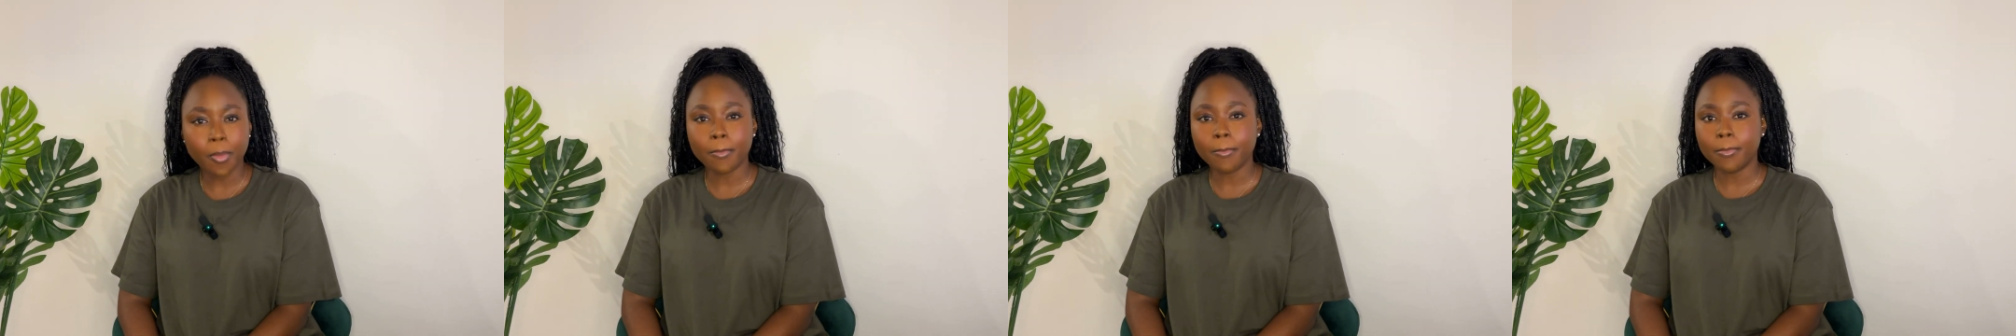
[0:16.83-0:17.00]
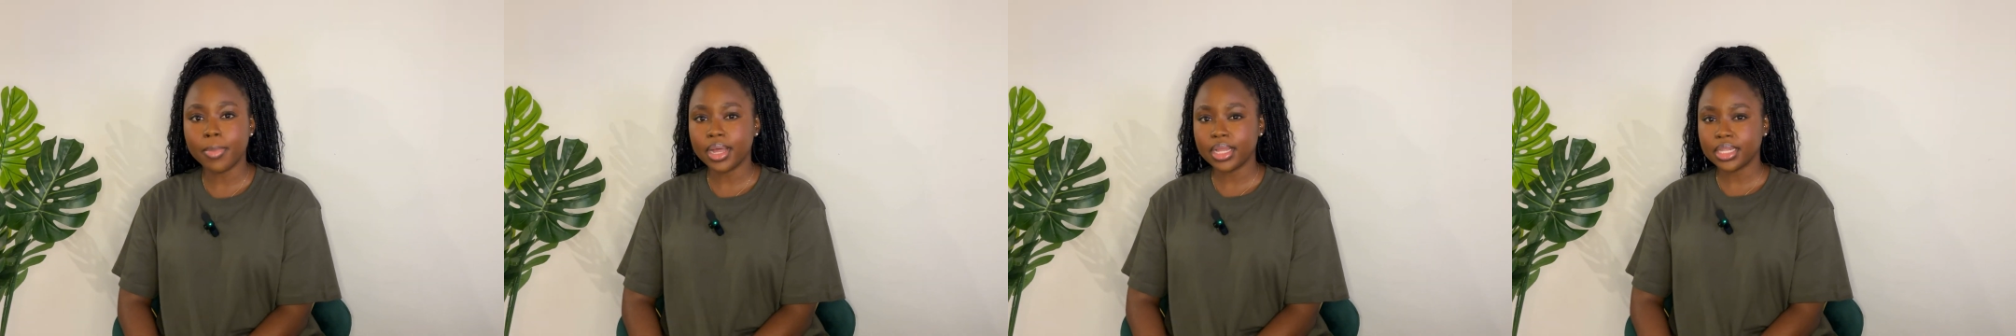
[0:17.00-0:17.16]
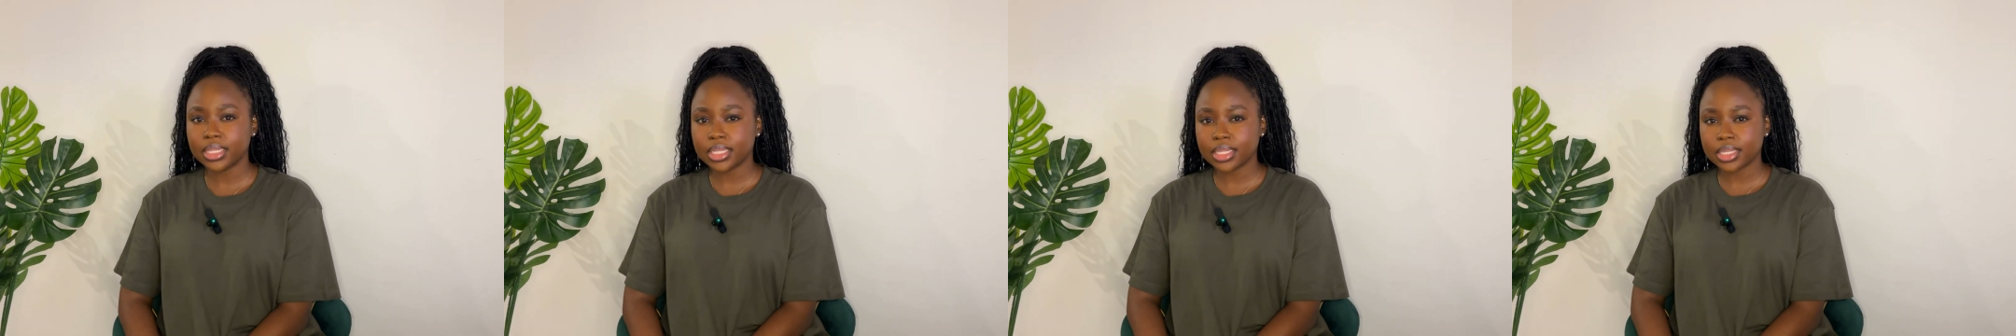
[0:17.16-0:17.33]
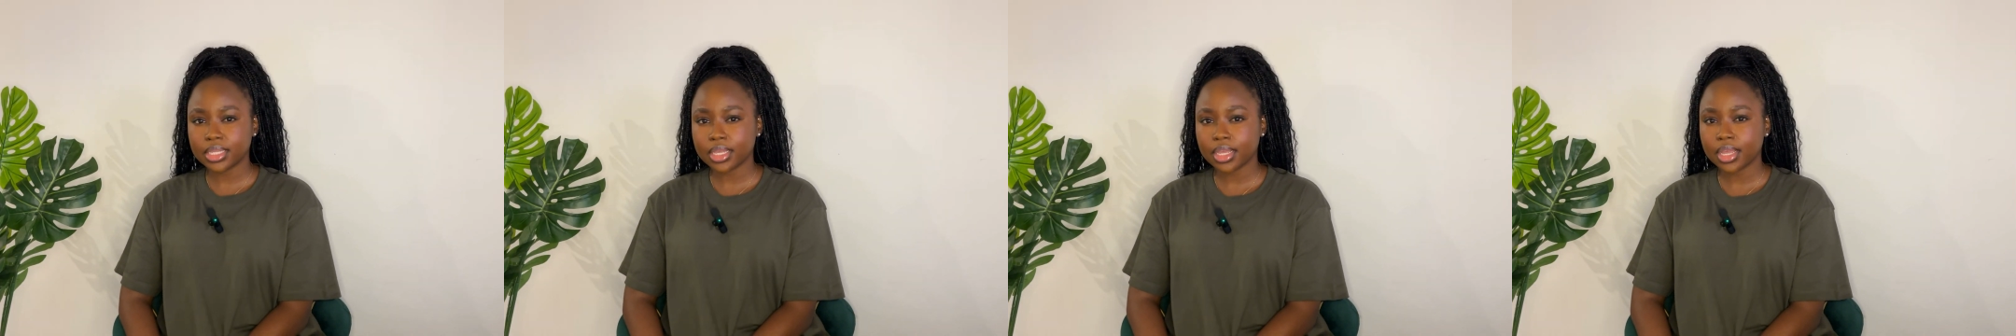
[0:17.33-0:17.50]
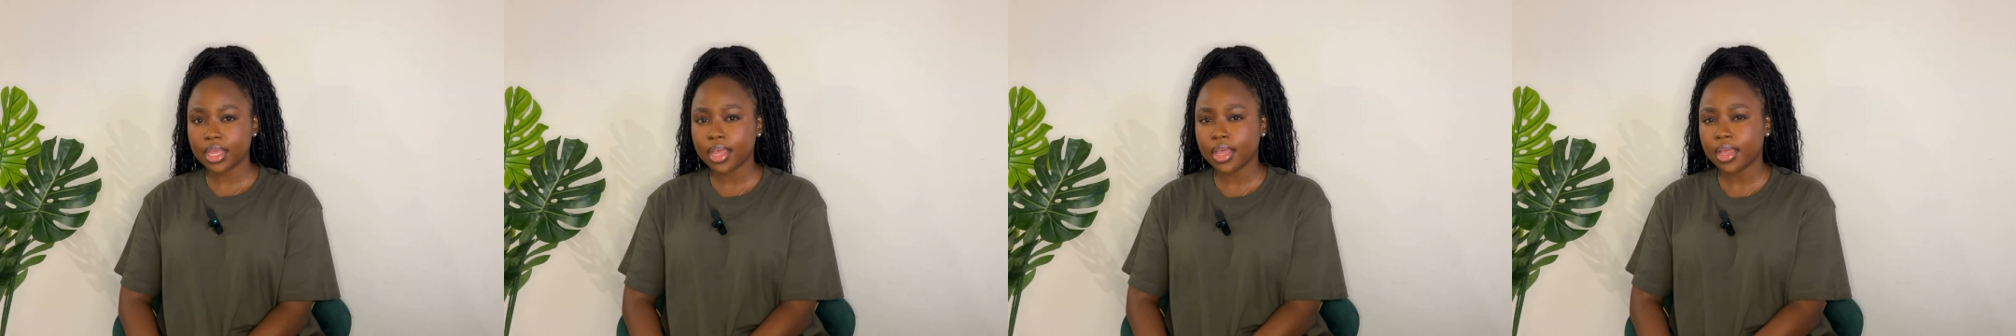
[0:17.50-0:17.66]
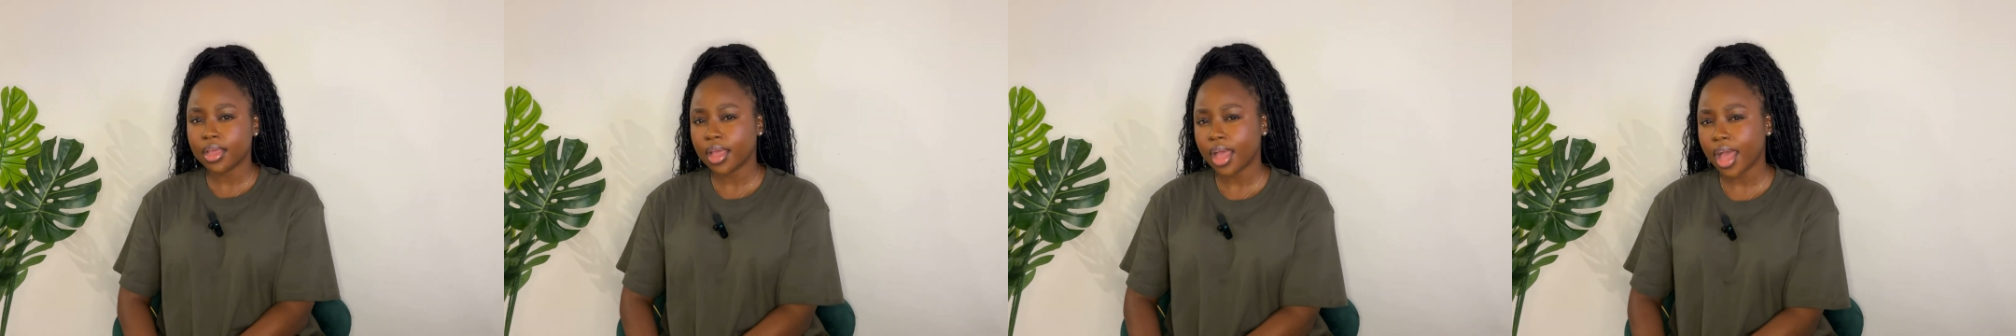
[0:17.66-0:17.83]
But
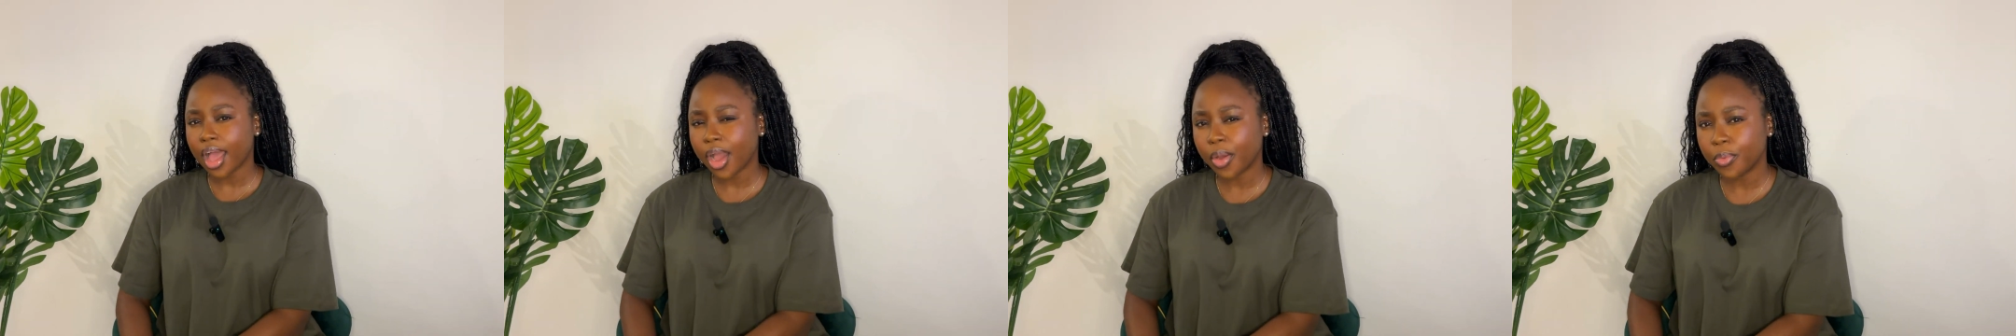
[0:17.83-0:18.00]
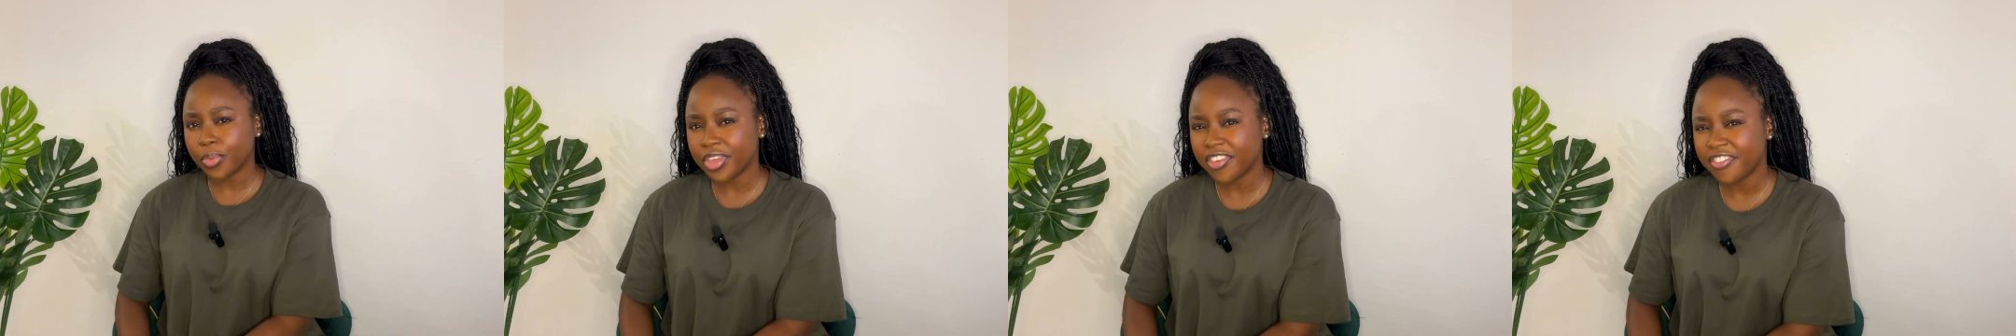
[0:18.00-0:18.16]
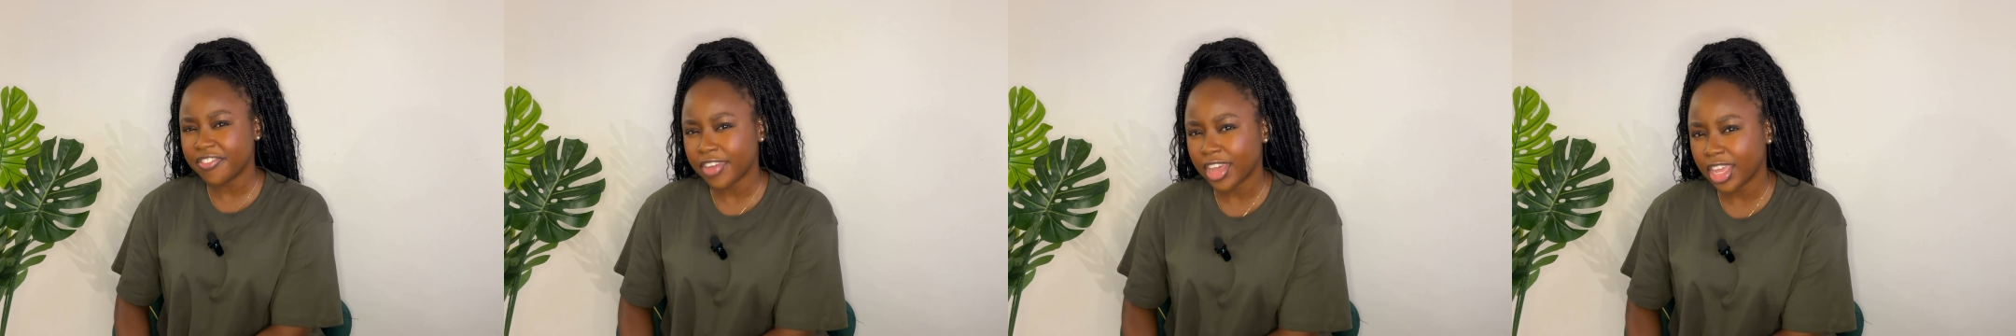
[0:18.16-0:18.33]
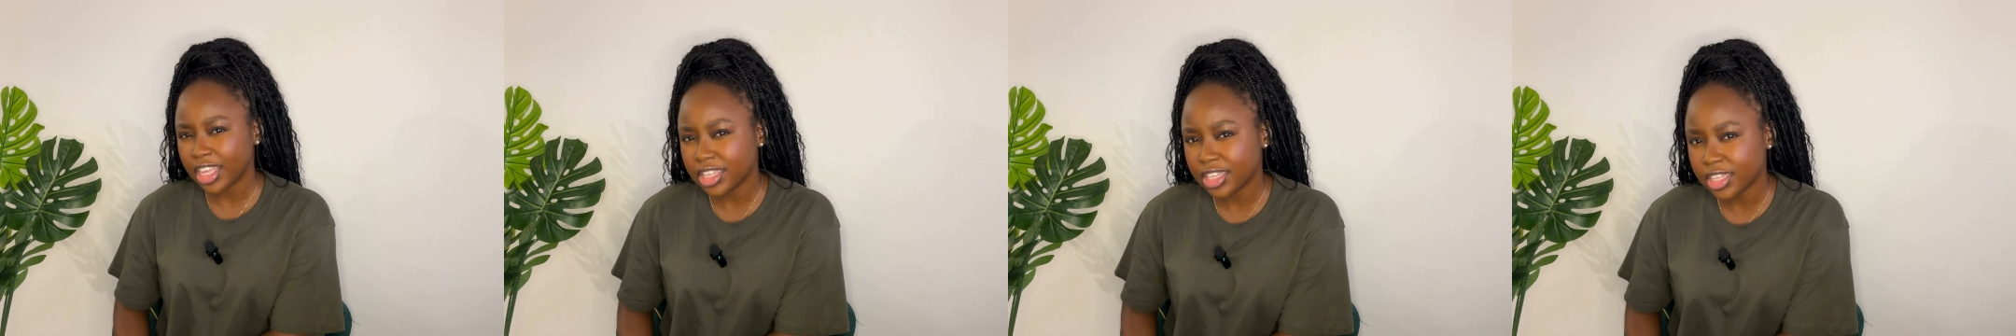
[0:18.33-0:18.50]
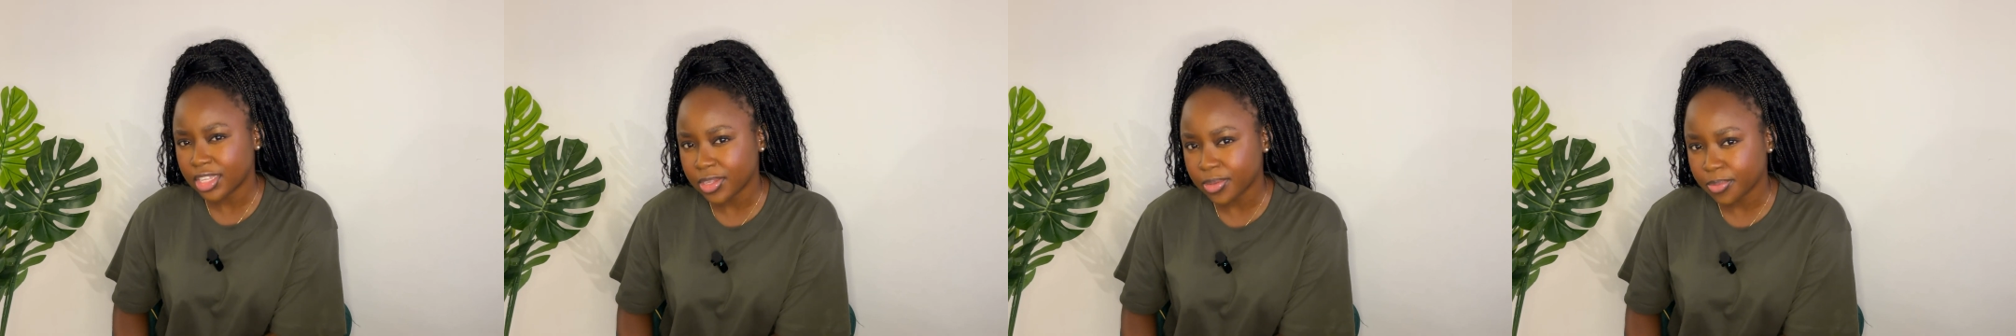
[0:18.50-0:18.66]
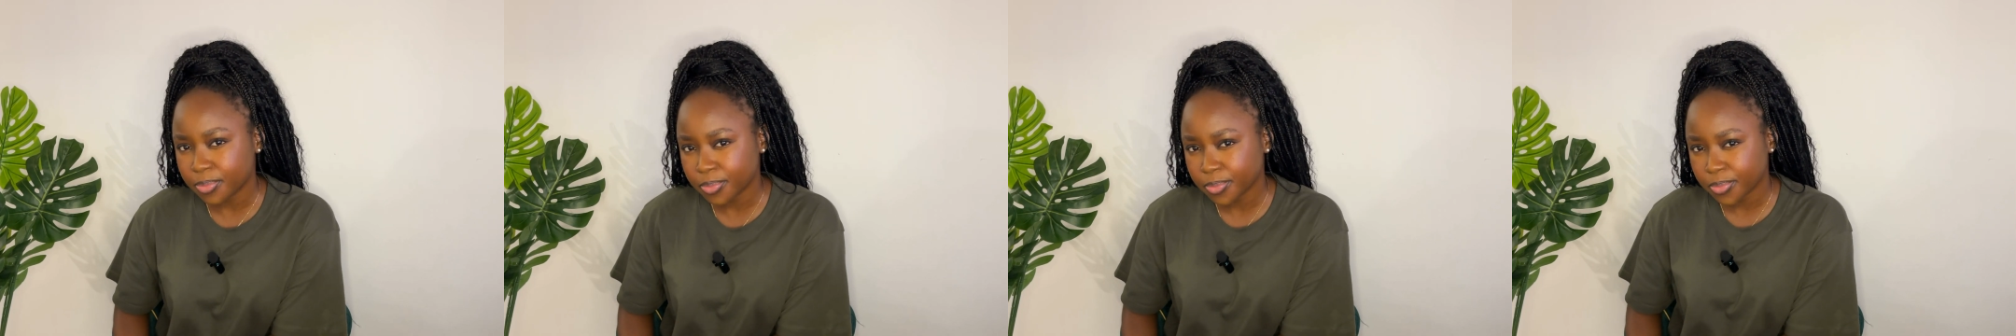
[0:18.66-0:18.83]
are we
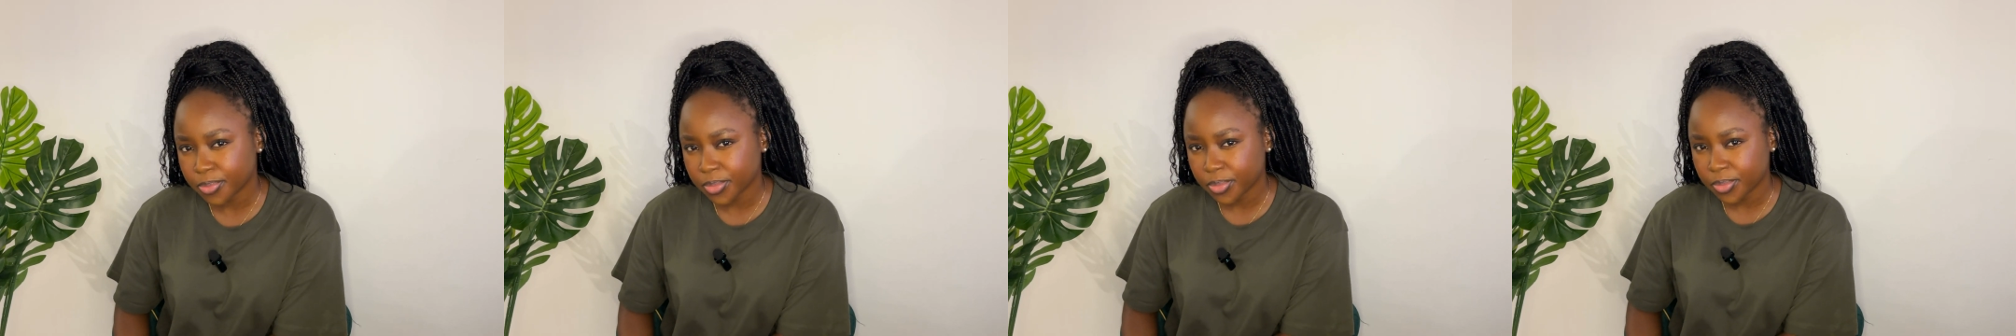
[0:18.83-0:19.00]
fighting?